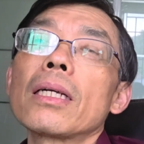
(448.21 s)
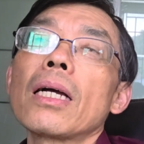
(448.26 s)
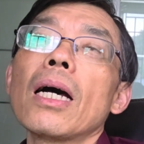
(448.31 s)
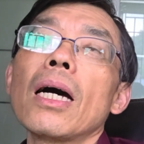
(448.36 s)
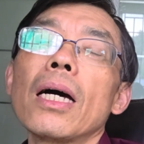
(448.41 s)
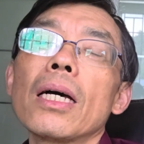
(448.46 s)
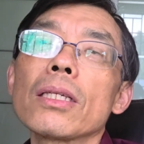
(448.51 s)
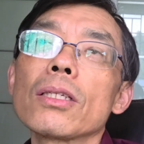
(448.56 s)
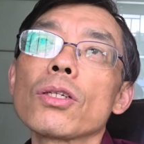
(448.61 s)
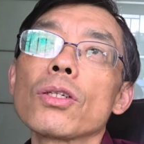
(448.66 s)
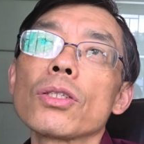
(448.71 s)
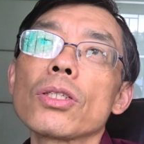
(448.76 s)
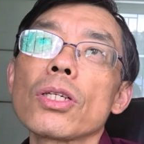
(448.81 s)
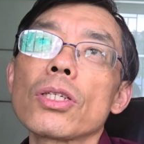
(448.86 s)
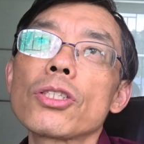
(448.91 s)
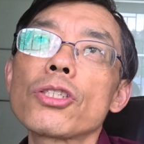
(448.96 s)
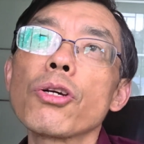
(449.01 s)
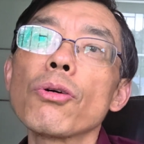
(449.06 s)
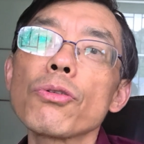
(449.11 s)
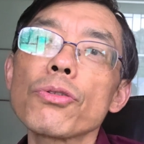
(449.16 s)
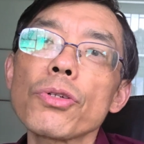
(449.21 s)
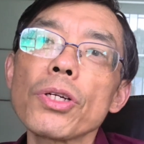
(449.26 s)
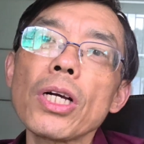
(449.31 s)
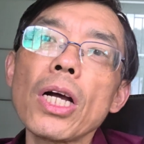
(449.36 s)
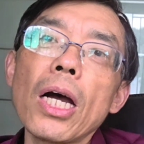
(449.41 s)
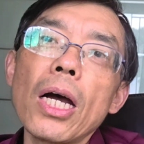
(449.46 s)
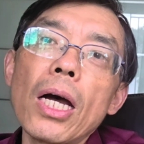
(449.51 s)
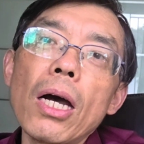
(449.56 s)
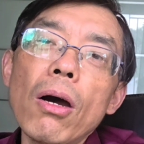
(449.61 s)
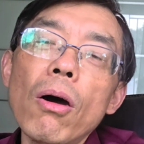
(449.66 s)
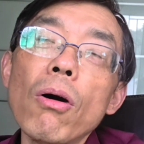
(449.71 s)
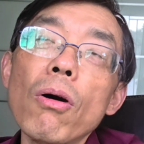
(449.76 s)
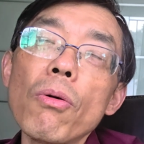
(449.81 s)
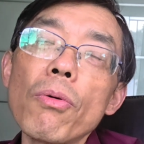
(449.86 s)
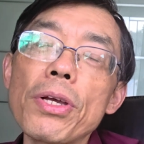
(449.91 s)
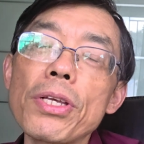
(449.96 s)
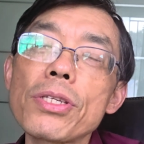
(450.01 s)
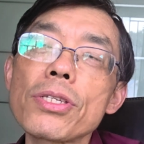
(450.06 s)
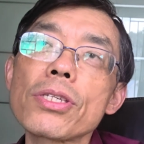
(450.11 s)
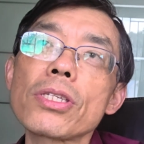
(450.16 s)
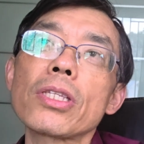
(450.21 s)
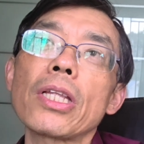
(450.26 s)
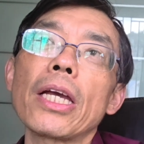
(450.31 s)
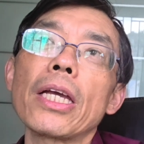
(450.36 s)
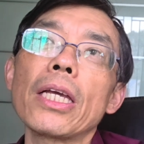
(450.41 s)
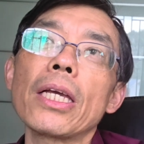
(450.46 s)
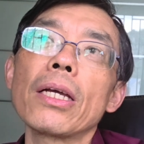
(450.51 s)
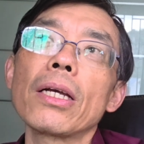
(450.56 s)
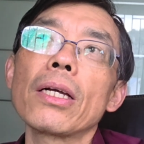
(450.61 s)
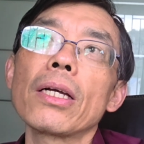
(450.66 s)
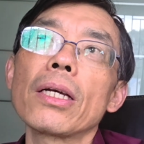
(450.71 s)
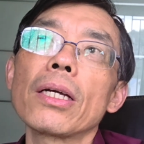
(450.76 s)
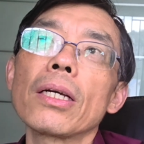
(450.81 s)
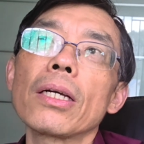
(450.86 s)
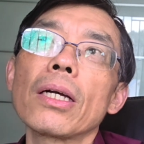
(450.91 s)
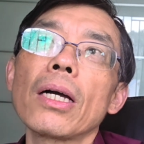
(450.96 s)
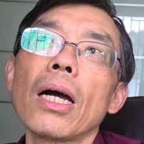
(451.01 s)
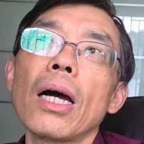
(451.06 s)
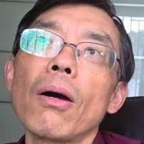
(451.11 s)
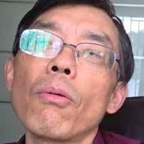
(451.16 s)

the children are always staying